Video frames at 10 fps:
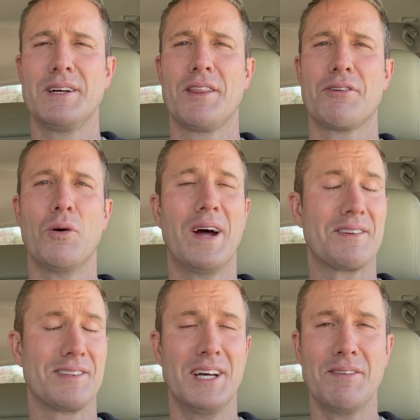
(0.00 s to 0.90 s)
Throw out
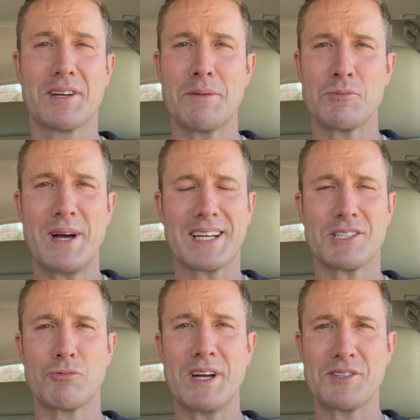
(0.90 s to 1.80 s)
as love, it comes back as
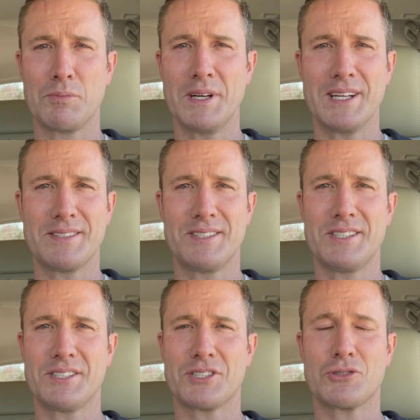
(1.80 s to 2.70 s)
razor blades that
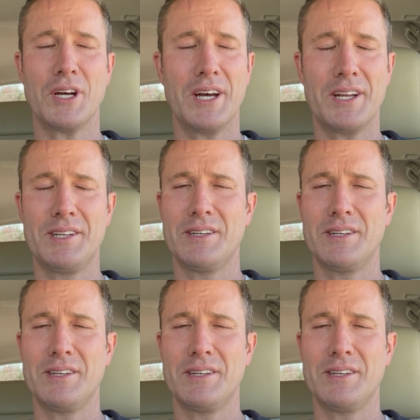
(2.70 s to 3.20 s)
just shred